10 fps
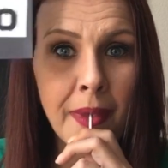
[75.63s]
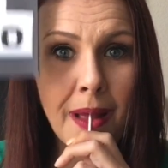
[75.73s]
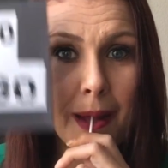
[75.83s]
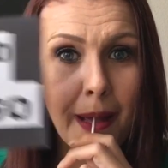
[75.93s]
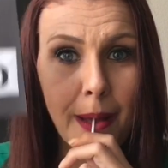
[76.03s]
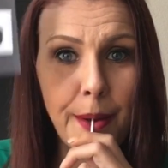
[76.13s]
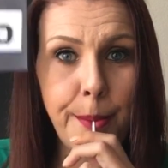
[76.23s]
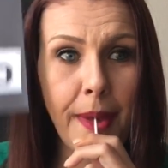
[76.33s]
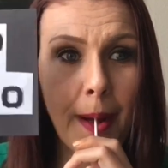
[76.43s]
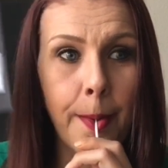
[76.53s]
I
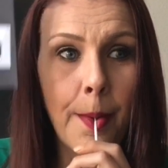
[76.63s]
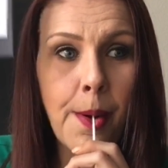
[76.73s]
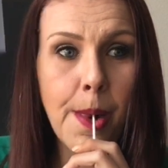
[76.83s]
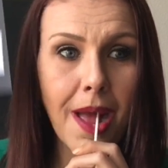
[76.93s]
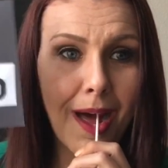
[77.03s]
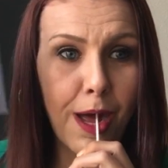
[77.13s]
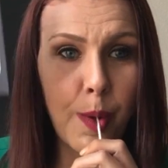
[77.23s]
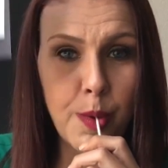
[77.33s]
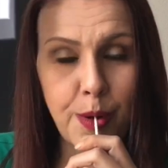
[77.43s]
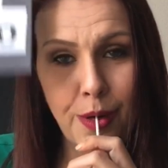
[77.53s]
don't know. I
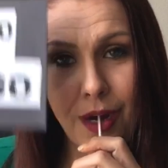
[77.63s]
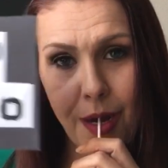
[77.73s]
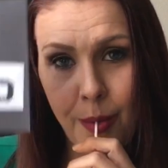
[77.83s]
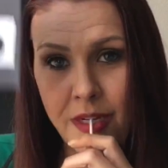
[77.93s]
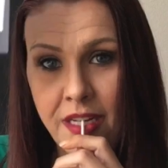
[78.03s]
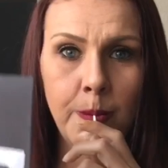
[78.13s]
won't go.